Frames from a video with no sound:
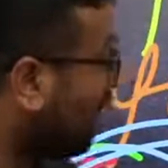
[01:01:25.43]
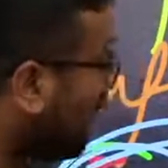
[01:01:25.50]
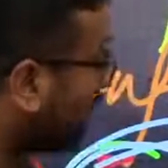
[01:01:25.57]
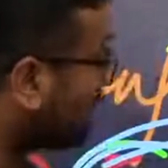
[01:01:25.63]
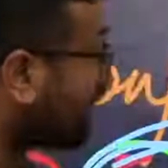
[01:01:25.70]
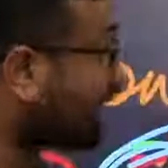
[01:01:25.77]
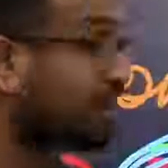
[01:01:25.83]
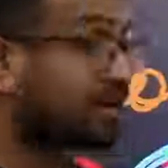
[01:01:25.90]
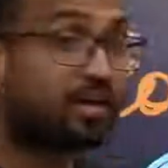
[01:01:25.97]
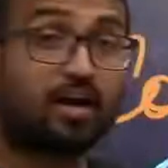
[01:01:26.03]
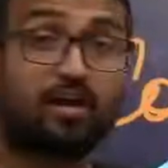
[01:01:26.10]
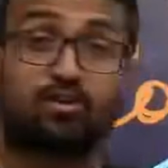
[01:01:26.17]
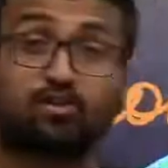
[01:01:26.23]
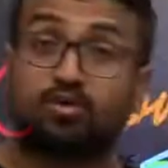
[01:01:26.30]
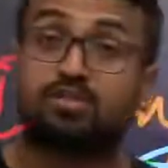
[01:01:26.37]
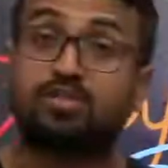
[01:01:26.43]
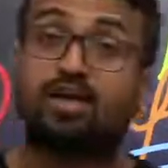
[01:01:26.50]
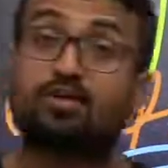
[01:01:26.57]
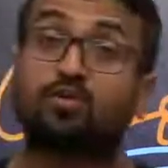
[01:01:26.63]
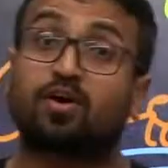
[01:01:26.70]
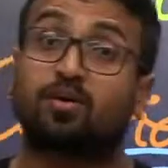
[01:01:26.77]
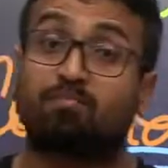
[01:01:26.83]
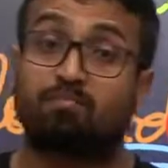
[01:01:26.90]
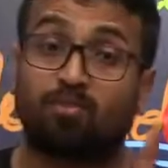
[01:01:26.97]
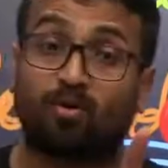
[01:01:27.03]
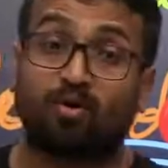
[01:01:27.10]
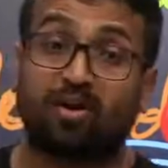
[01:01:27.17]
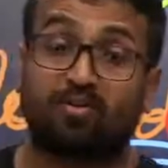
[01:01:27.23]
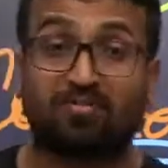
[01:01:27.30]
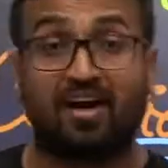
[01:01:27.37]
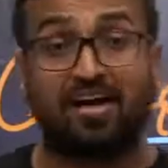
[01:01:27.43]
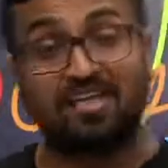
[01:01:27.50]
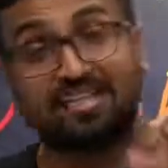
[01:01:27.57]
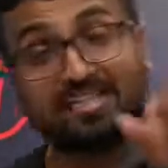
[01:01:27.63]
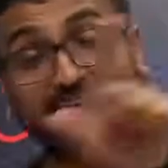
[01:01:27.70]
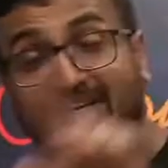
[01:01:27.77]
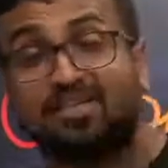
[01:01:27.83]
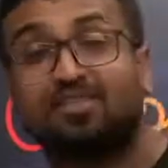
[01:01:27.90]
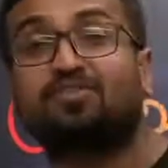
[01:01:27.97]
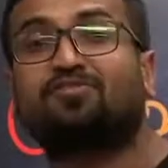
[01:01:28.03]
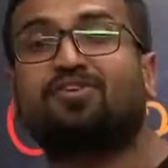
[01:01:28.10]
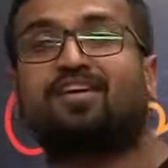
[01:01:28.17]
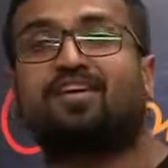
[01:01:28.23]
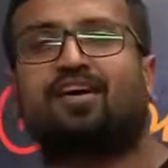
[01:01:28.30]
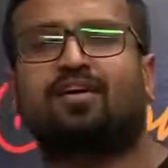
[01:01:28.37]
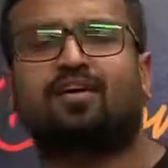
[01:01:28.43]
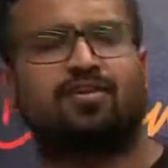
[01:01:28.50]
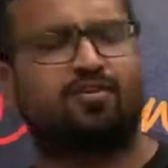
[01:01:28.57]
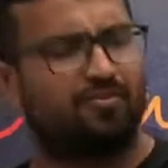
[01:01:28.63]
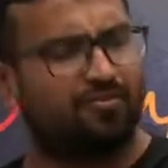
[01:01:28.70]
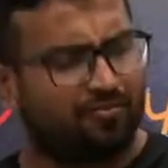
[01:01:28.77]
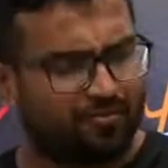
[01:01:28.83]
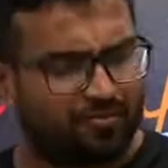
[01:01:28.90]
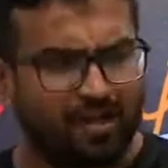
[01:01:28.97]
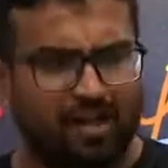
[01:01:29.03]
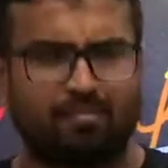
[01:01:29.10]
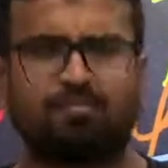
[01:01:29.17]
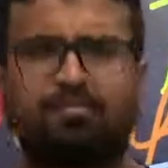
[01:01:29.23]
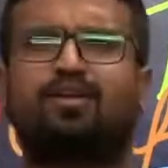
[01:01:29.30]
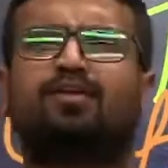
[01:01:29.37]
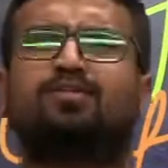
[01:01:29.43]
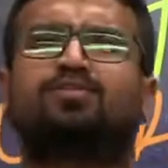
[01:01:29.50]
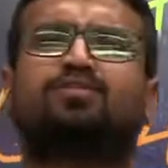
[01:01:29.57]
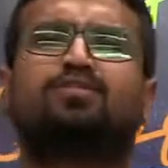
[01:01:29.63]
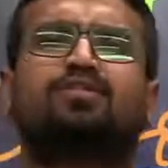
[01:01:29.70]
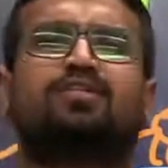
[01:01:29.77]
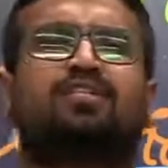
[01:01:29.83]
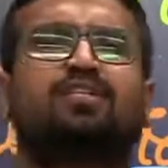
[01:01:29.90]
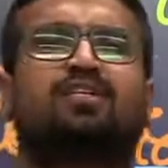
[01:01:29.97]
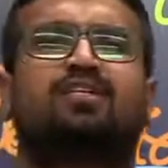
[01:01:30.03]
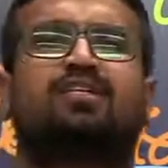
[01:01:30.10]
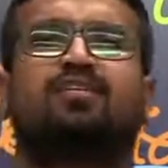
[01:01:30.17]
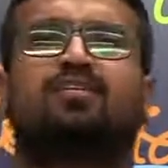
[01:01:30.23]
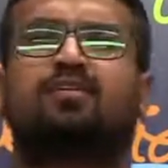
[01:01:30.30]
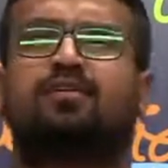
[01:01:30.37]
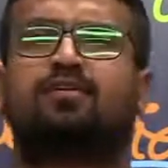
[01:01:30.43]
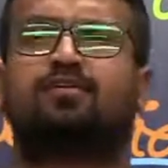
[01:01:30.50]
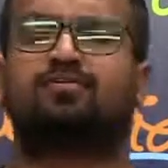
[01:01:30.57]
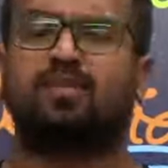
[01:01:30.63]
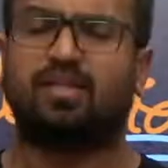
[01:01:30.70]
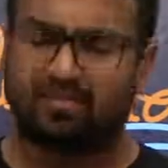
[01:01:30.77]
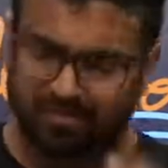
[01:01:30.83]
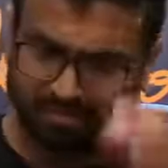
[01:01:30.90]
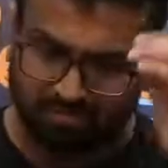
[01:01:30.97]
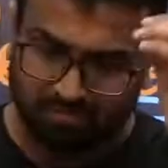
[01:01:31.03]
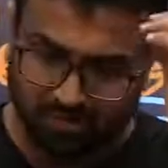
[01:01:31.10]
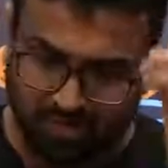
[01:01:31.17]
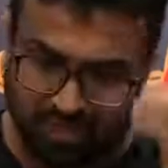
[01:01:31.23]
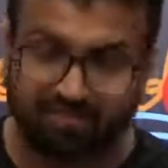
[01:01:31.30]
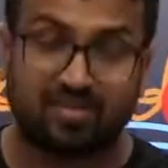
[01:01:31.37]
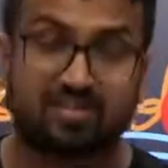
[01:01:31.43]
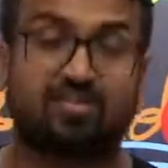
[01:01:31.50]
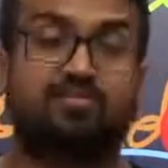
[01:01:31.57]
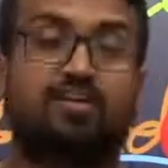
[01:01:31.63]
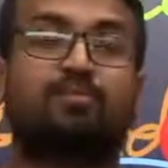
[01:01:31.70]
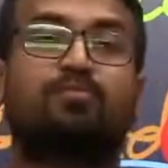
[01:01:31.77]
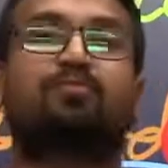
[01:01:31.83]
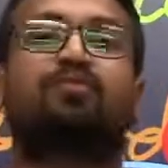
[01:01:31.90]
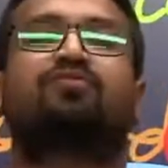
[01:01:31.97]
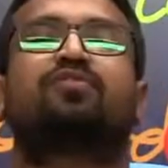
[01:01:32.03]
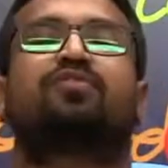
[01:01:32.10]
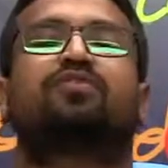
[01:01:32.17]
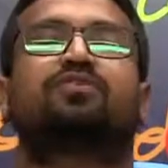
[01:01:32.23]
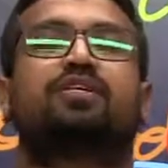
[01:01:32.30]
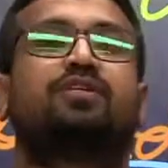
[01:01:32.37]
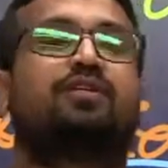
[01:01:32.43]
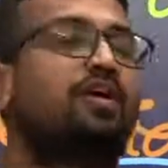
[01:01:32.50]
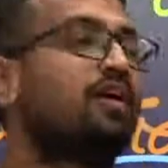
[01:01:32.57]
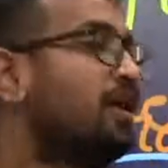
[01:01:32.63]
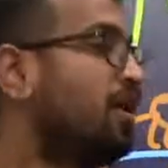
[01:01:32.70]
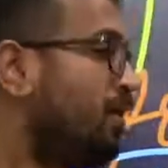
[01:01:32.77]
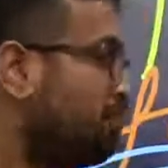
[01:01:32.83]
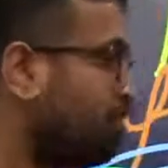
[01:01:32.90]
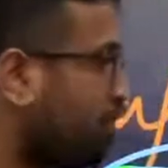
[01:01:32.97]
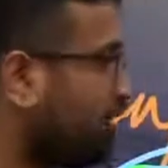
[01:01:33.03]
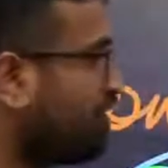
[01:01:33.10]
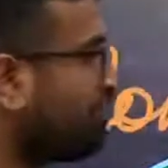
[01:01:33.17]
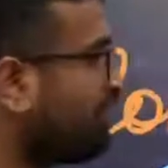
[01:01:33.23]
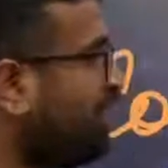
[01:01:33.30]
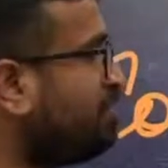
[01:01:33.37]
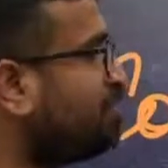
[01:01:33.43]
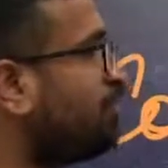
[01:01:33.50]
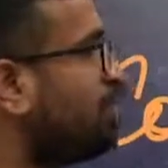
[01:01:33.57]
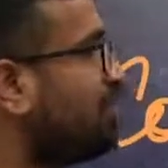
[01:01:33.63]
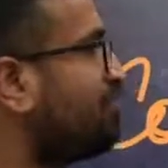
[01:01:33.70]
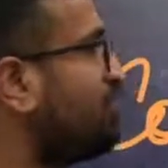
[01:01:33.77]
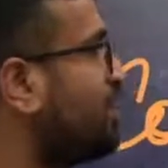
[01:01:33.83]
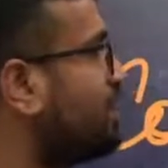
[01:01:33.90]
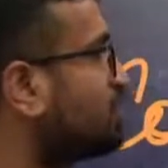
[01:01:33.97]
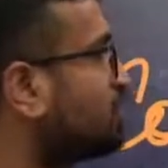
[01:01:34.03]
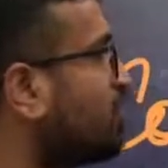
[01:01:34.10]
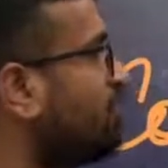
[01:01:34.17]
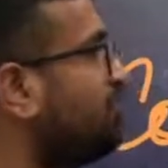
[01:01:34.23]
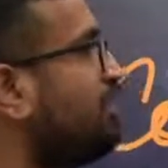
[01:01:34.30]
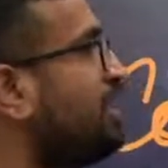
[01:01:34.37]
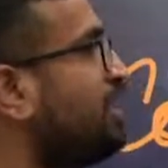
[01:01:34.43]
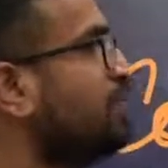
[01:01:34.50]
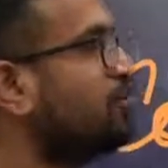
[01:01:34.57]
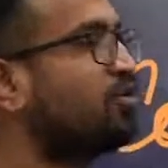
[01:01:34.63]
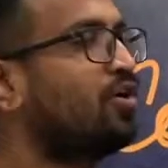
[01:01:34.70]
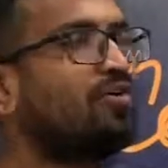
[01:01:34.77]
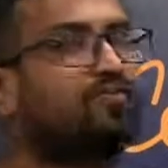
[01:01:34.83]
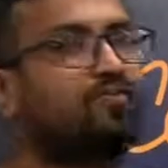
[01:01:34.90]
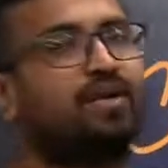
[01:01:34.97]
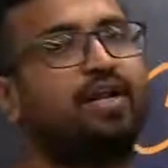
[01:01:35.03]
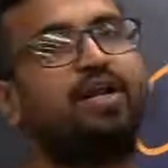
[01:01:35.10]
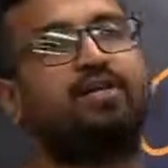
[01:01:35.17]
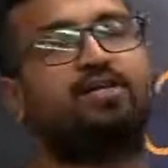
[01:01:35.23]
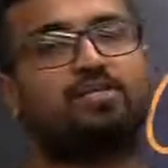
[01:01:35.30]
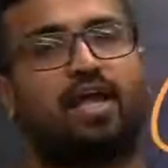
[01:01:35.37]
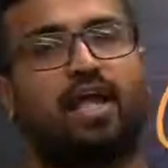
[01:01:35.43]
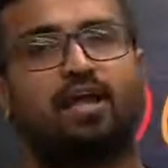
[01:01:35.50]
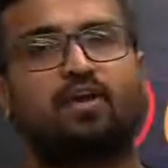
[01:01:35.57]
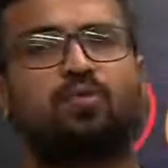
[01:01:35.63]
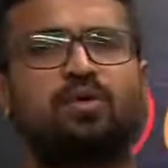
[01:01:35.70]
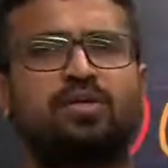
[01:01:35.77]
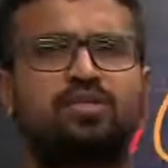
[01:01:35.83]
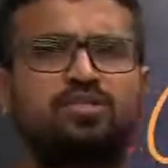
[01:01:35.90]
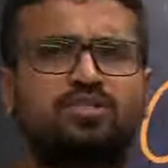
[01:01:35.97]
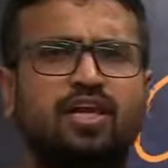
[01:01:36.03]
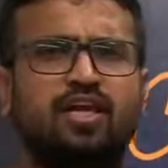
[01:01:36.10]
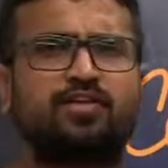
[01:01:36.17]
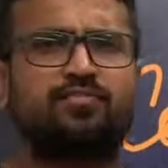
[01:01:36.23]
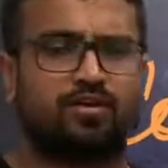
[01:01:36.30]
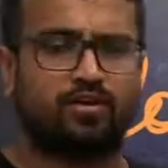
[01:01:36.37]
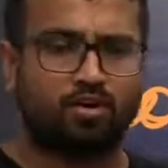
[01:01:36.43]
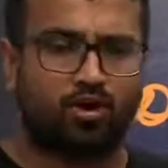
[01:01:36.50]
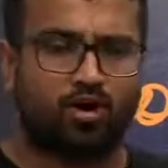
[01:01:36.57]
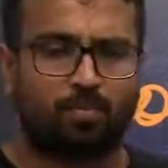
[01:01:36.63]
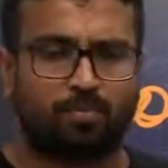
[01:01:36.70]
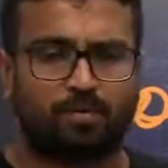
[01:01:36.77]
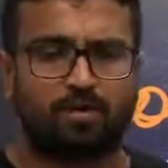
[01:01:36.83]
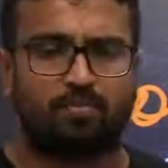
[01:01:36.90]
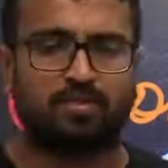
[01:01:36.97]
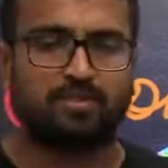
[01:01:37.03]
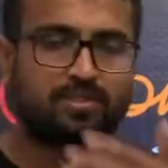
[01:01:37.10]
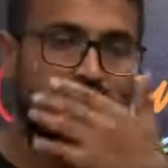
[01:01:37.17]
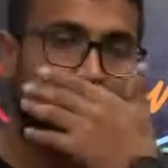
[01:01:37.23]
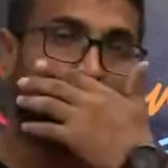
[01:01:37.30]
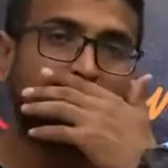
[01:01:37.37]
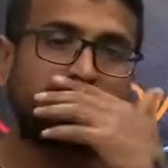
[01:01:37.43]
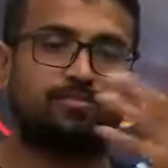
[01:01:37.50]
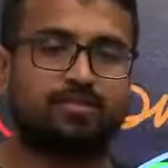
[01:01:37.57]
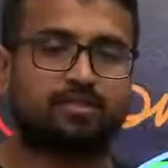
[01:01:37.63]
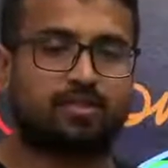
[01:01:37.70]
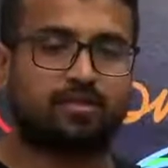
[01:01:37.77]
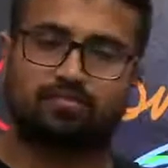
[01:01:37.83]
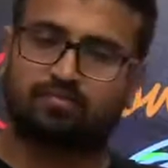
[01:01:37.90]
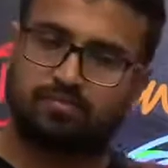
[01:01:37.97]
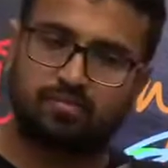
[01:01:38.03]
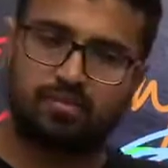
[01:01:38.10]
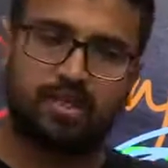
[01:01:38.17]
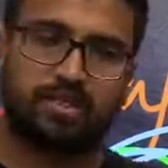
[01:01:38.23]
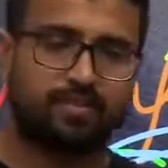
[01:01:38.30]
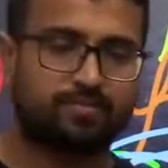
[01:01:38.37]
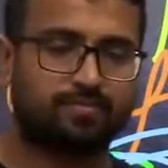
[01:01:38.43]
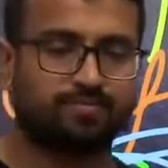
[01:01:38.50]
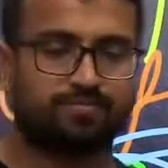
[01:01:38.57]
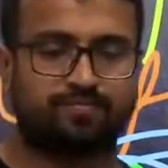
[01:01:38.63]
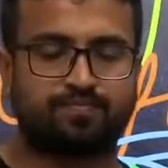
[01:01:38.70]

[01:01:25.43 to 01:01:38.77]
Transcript: Aadhaar card shows that you are a bona fide citizen of India. Fabulous question. Believe me, it's a very beautiful question. Bona fide, bona fides. Confident, confident. Sanguine, genuine. Optimistic, pessimistic. Nice.